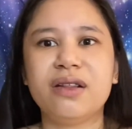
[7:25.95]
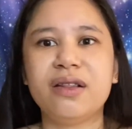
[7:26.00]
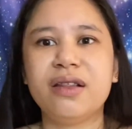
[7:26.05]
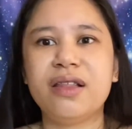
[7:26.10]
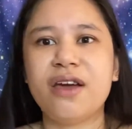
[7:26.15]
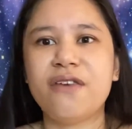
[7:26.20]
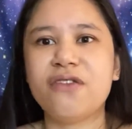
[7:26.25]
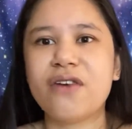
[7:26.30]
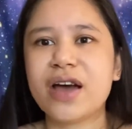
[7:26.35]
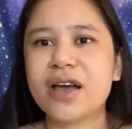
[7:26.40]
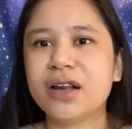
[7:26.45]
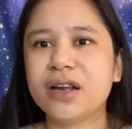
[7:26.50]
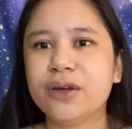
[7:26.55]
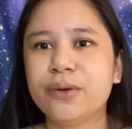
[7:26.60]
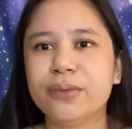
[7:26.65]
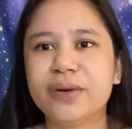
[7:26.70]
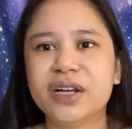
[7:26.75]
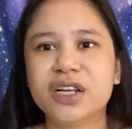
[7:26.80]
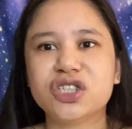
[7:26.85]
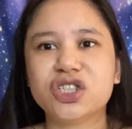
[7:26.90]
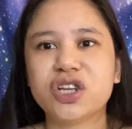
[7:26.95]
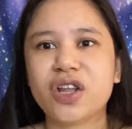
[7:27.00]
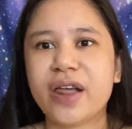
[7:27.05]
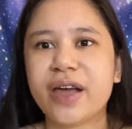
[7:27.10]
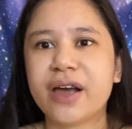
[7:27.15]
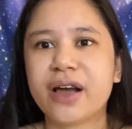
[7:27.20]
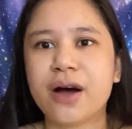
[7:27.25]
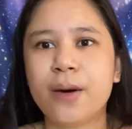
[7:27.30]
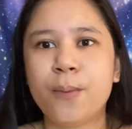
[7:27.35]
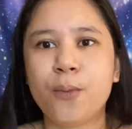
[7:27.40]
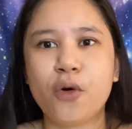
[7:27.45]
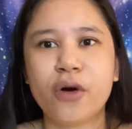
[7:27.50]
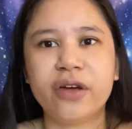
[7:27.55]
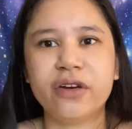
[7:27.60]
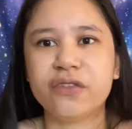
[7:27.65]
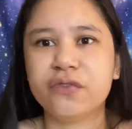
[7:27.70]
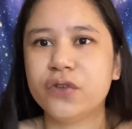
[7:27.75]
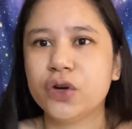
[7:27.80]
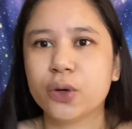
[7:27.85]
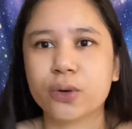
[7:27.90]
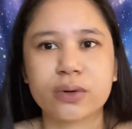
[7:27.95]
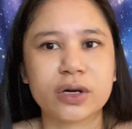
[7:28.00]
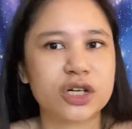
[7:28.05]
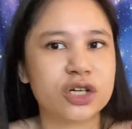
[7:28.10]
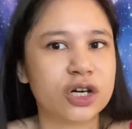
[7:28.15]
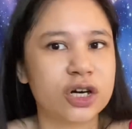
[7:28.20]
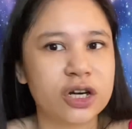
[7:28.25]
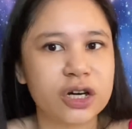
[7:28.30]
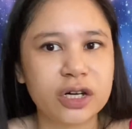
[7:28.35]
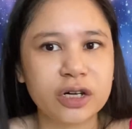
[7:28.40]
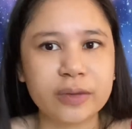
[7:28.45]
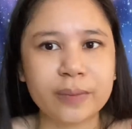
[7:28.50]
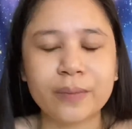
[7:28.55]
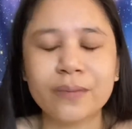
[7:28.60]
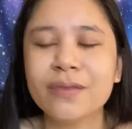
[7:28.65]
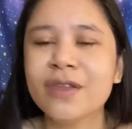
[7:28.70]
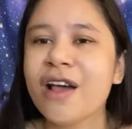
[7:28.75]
they finally reach like a point of no return.